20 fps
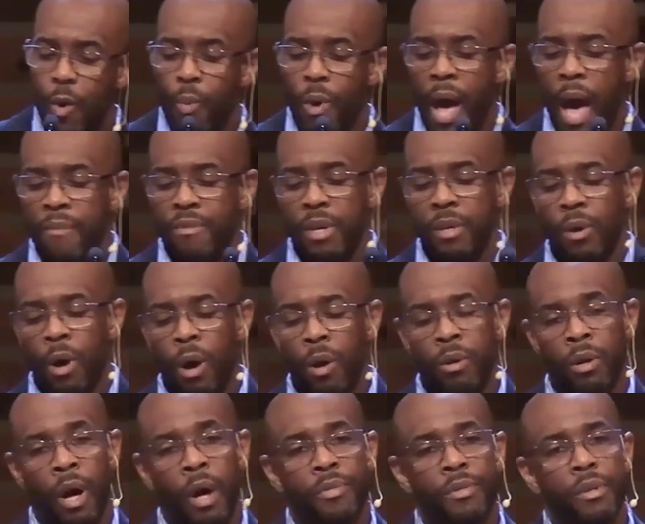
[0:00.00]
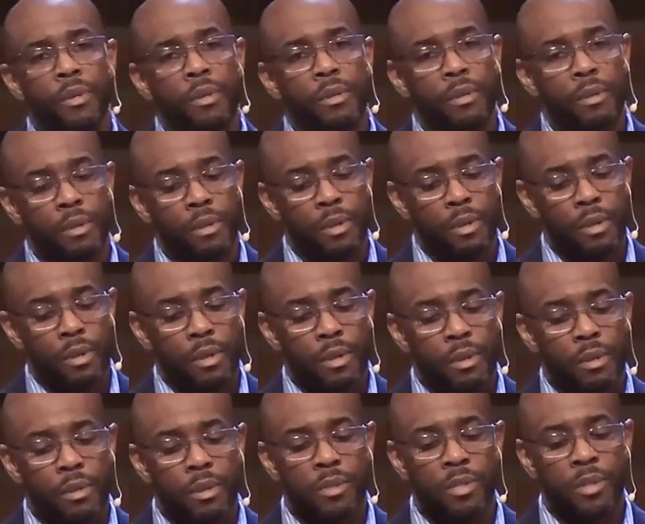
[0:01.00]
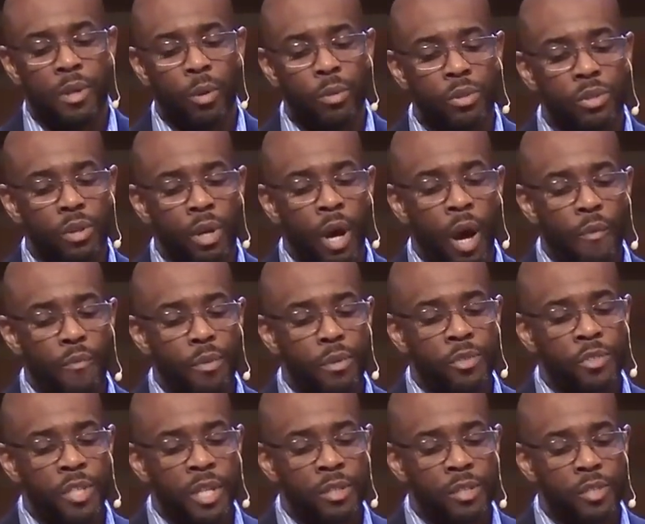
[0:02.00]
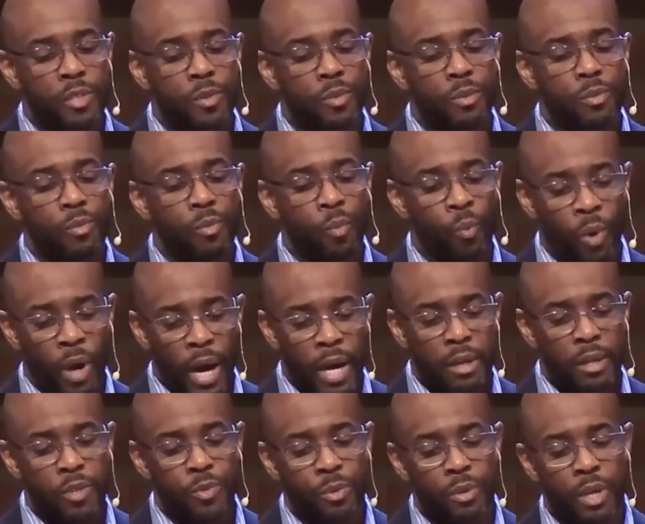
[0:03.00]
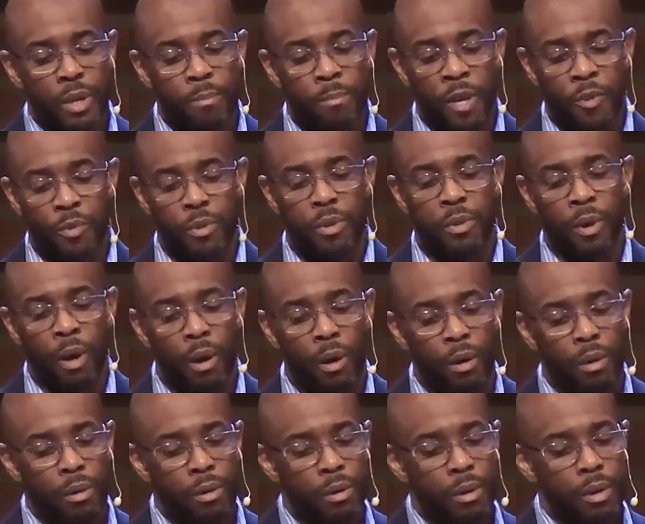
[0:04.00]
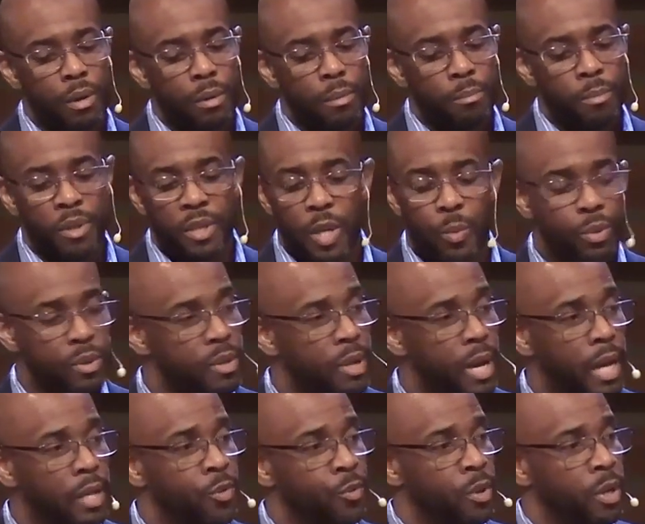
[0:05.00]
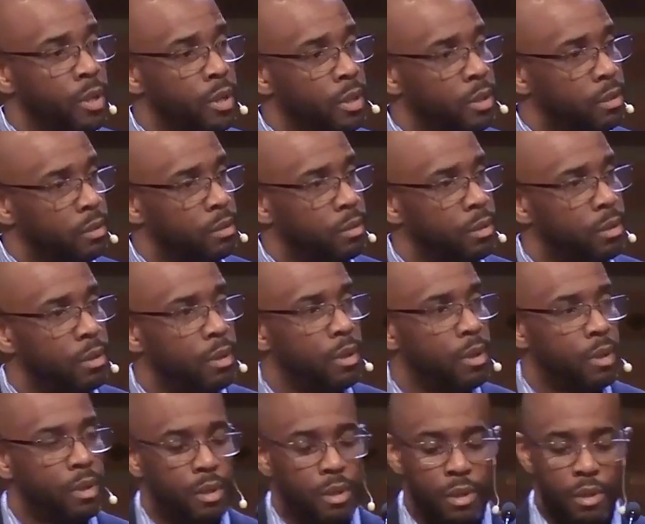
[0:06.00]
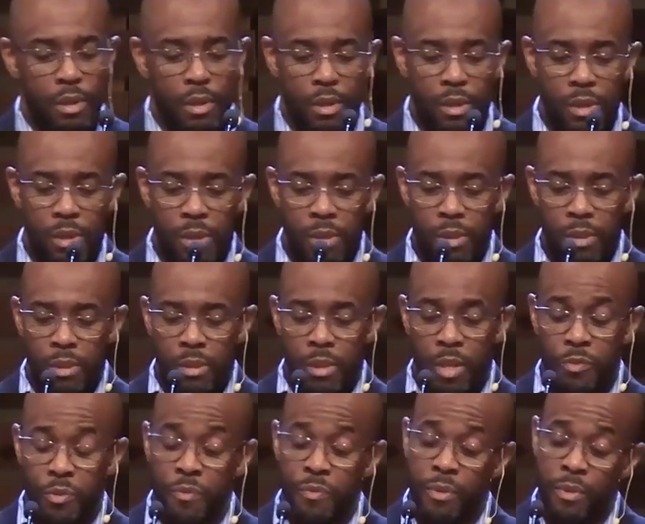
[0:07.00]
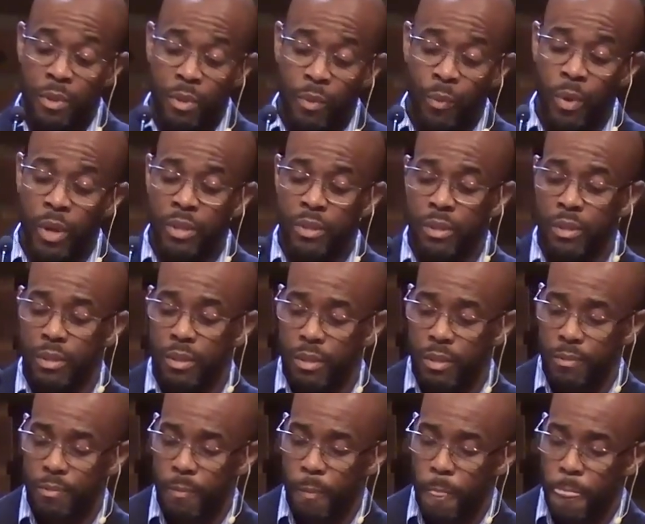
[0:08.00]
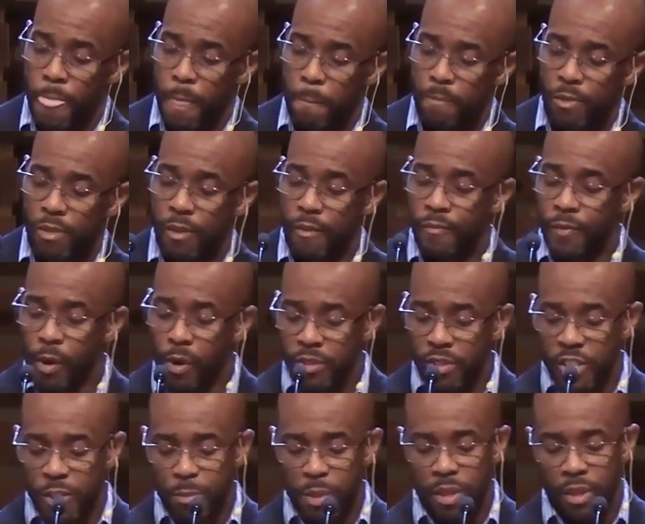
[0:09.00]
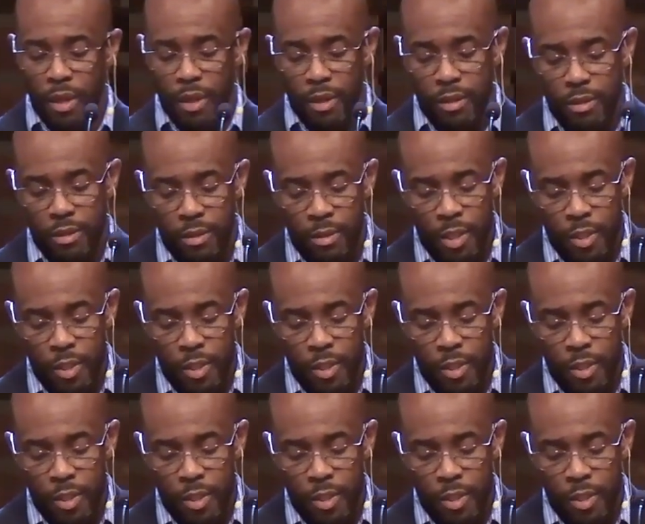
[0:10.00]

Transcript: arrived at Golgotha, the soldiers offered Jesus wine and drink mixed with gall, but he would not drink it. This was for two reasons. The first is because